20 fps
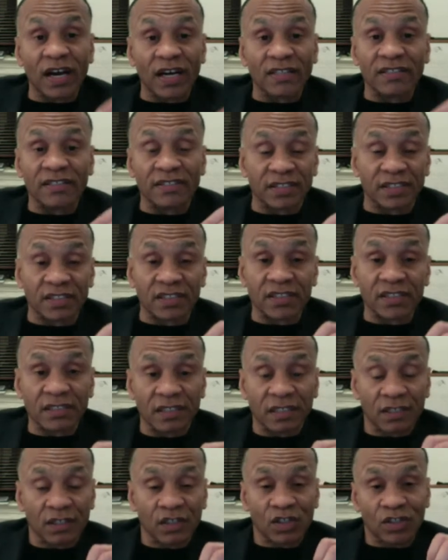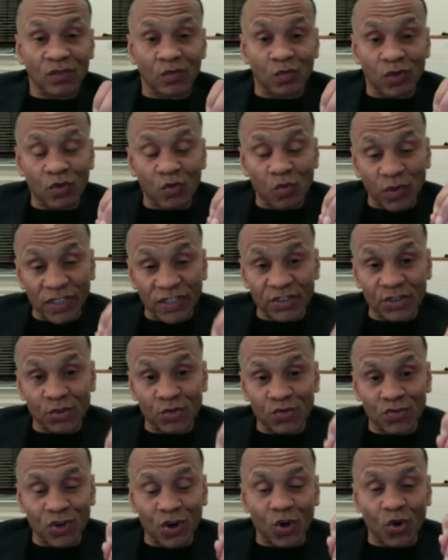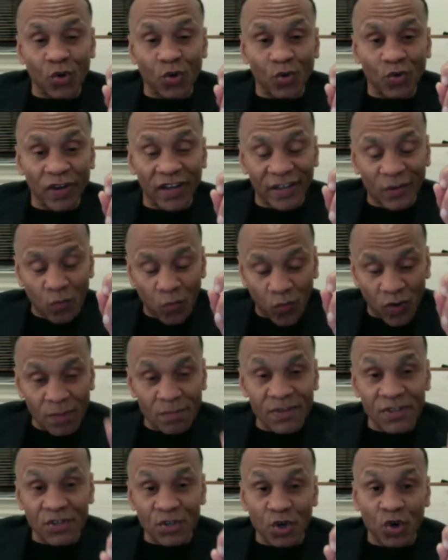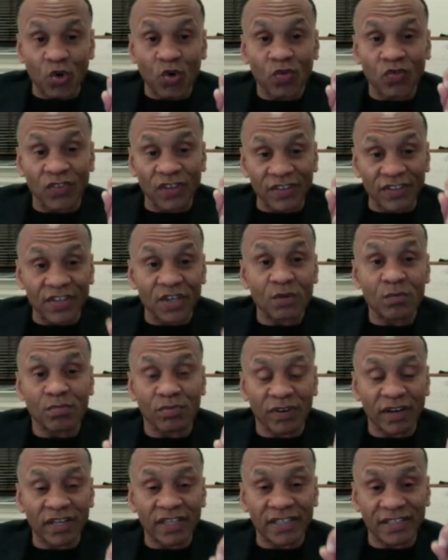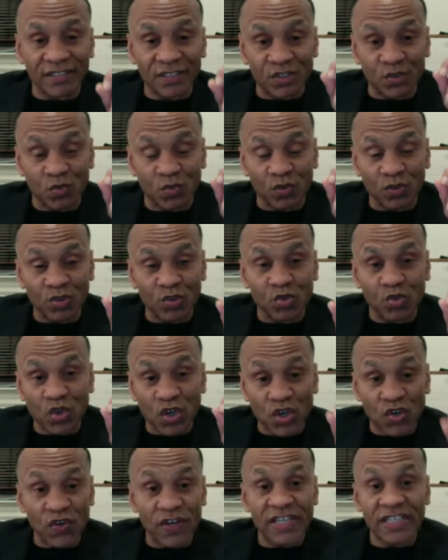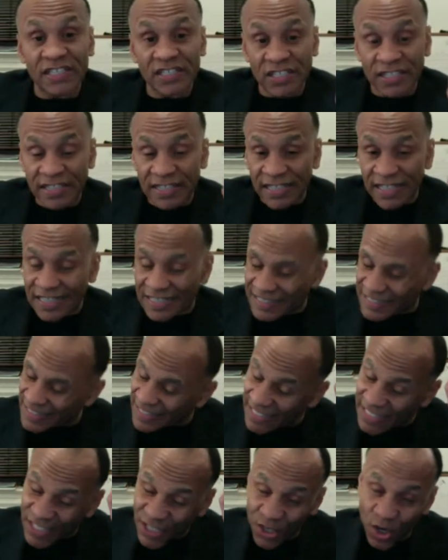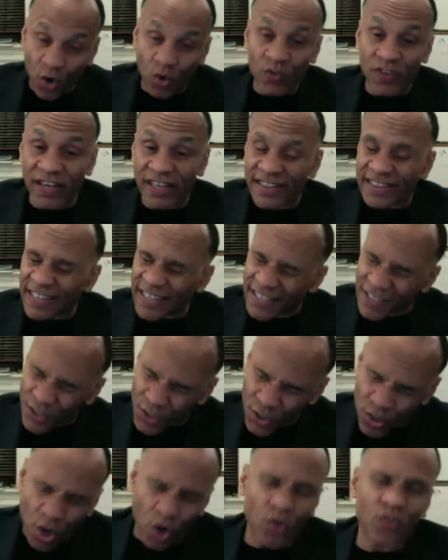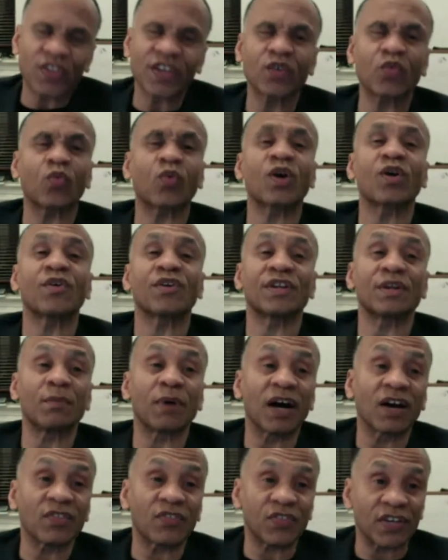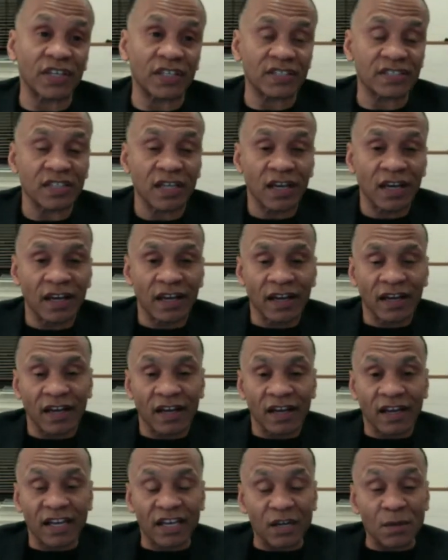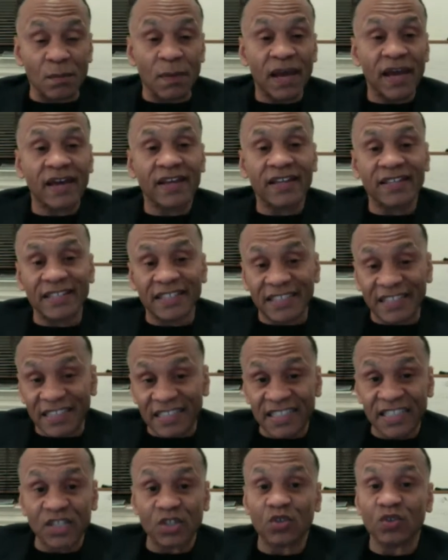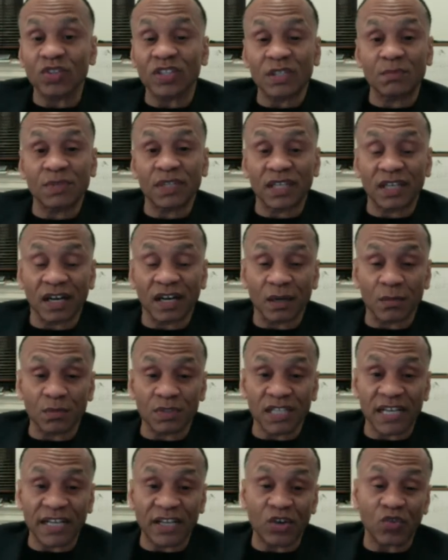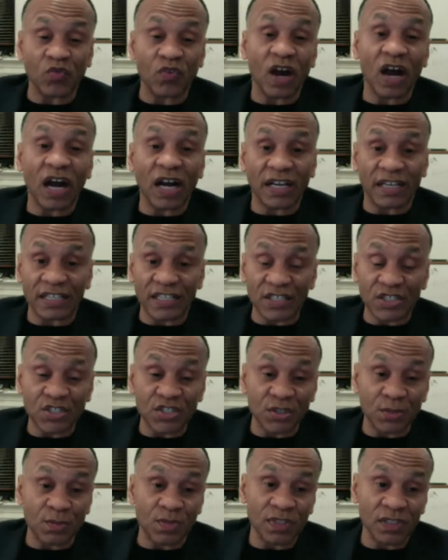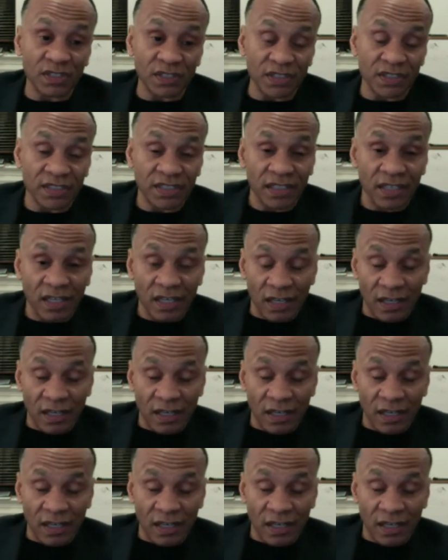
honestly, we do know, and women know, that their brains will do crazy things. They know that. They know they're worrying about things. And a man literally becomes like a rock and a stability.